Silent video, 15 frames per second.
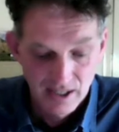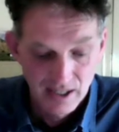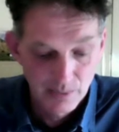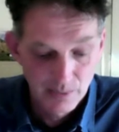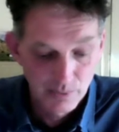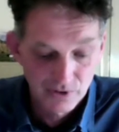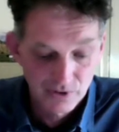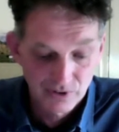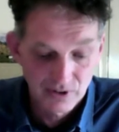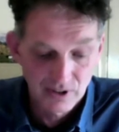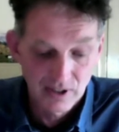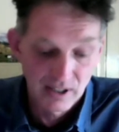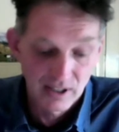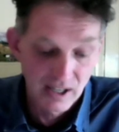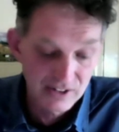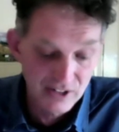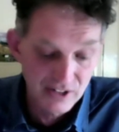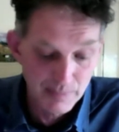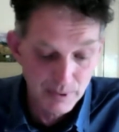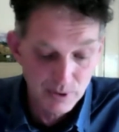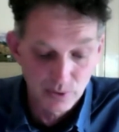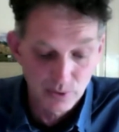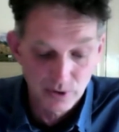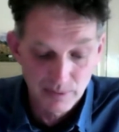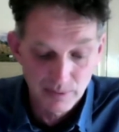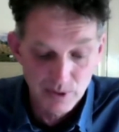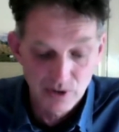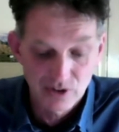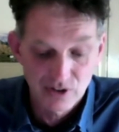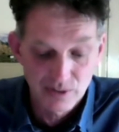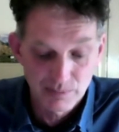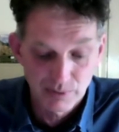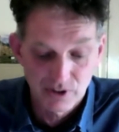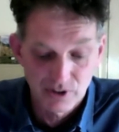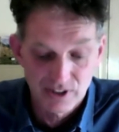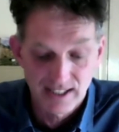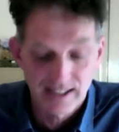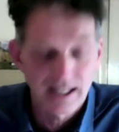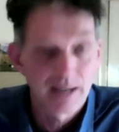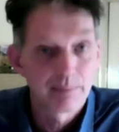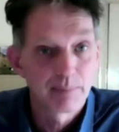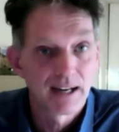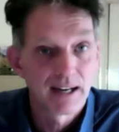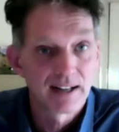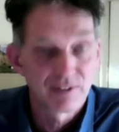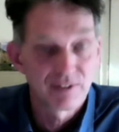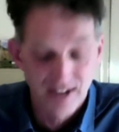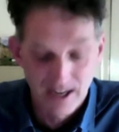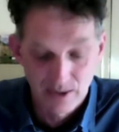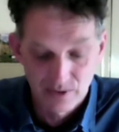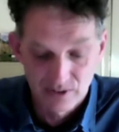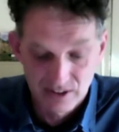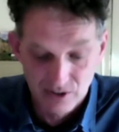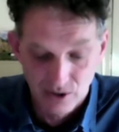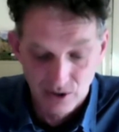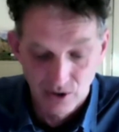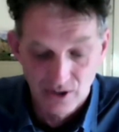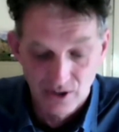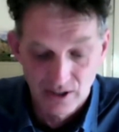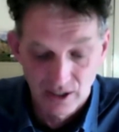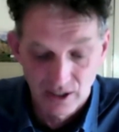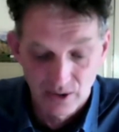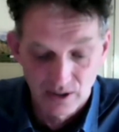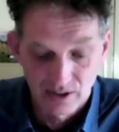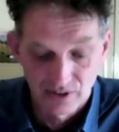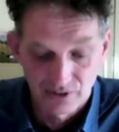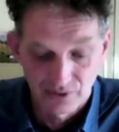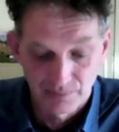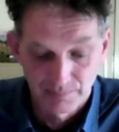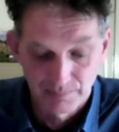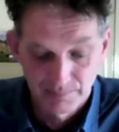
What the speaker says: It was a typical community project campaign founded on localism.